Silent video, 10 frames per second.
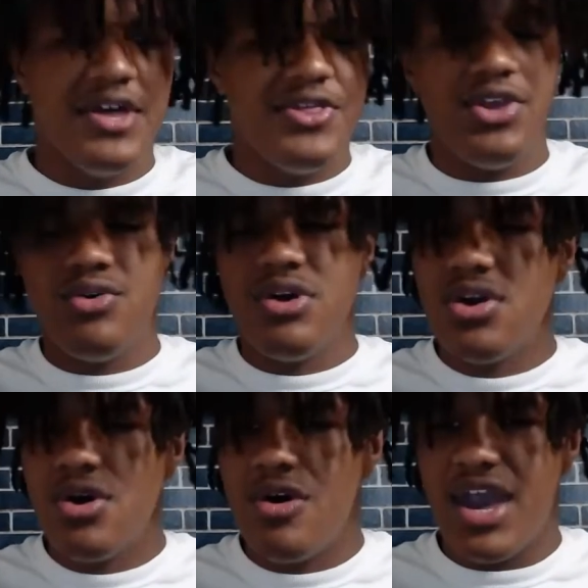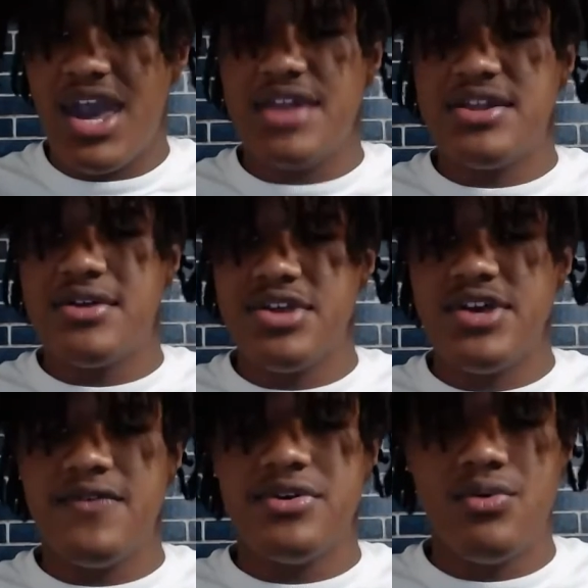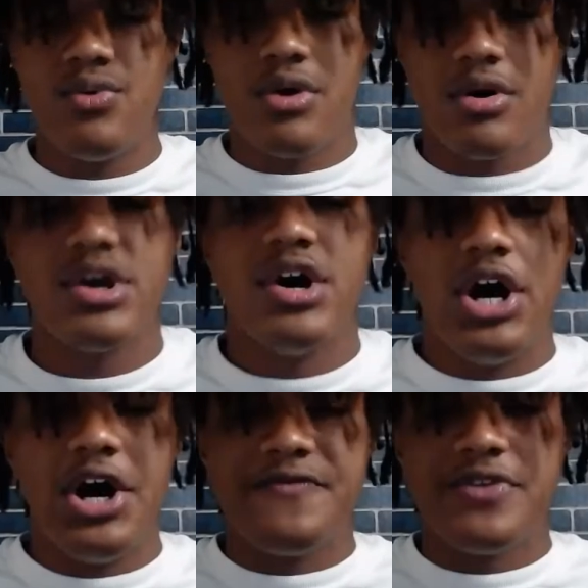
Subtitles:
then you can go ahead and live in your world of